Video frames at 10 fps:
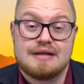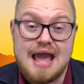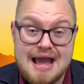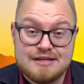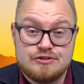And
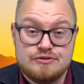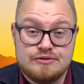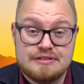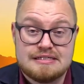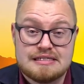as you
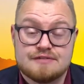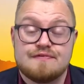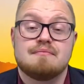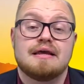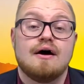do these things,
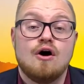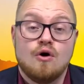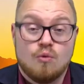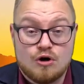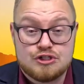family,
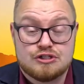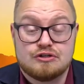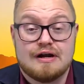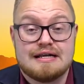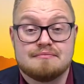watch the
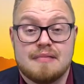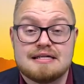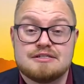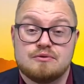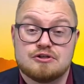great and
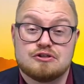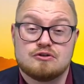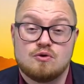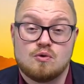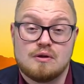mighty works
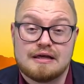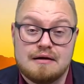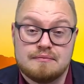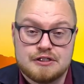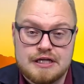that the Lord will
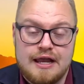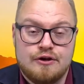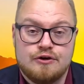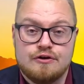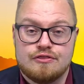accomplish
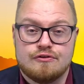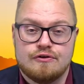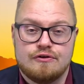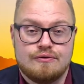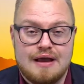in you,
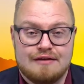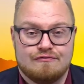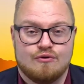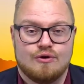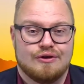through you,
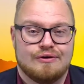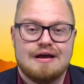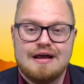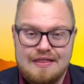and for you.